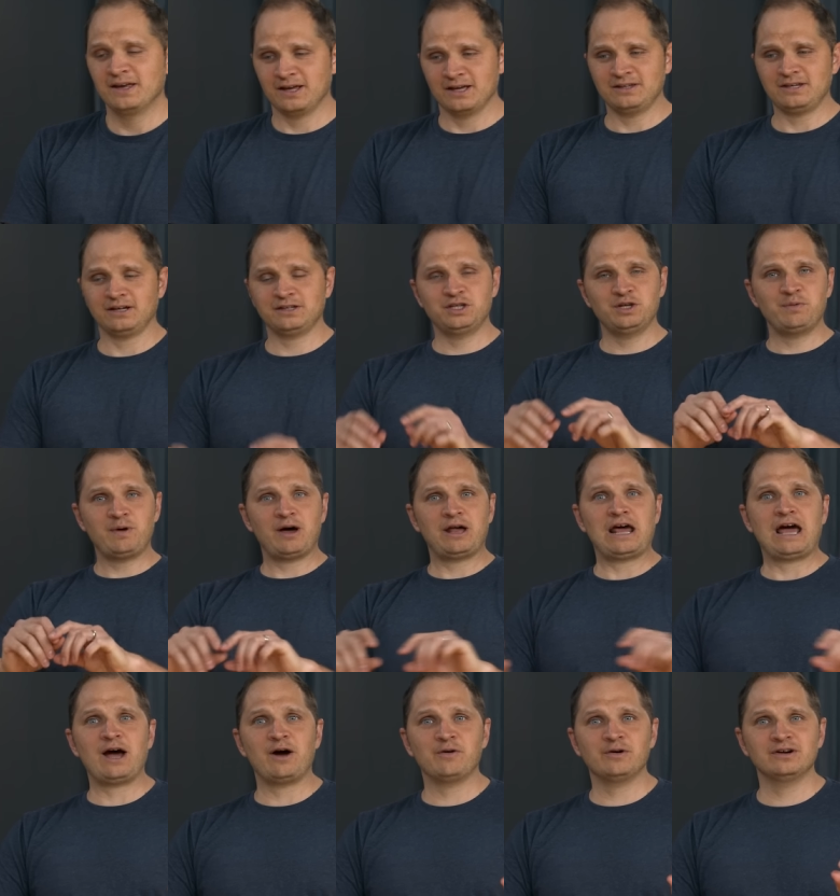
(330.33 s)
Can I talk to you
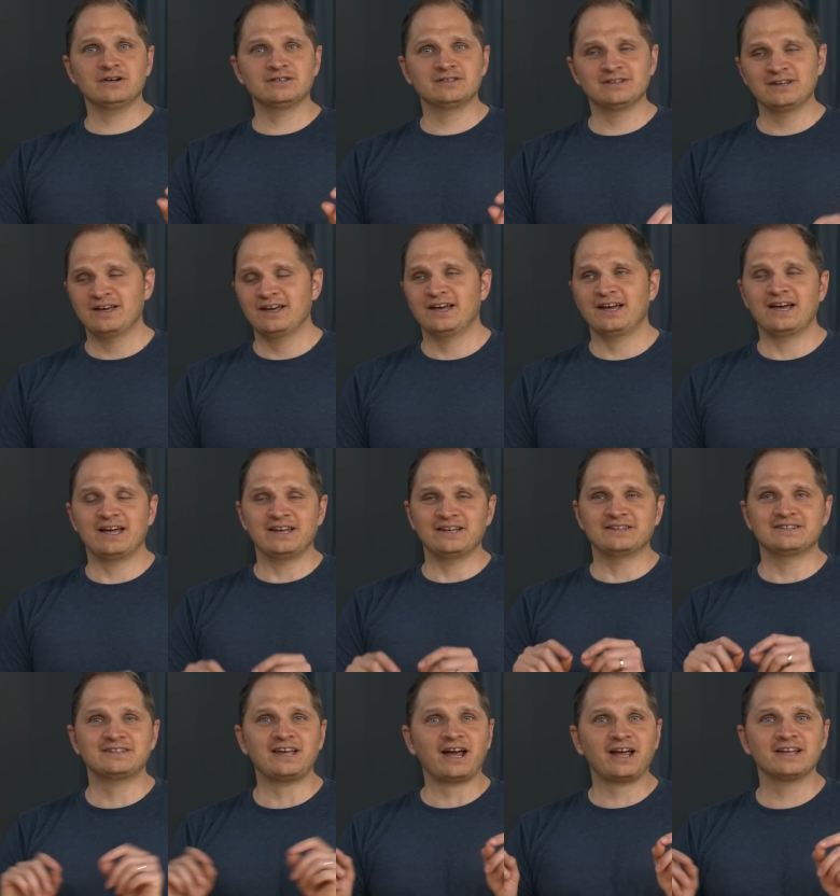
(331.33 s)
about hours
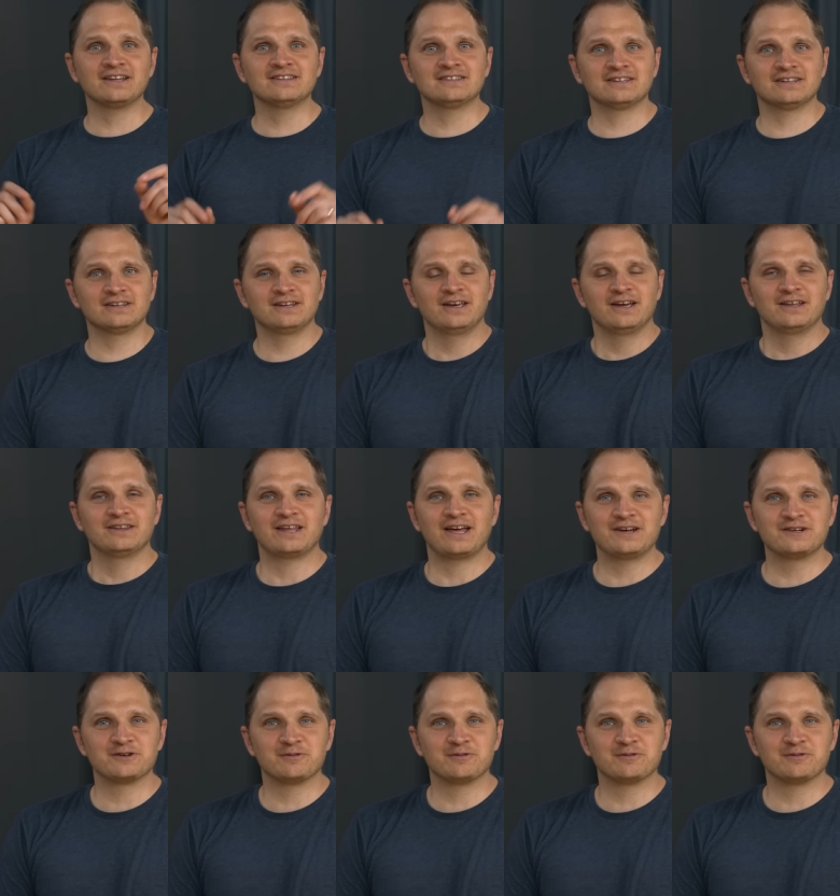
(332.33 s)
and seconds? And the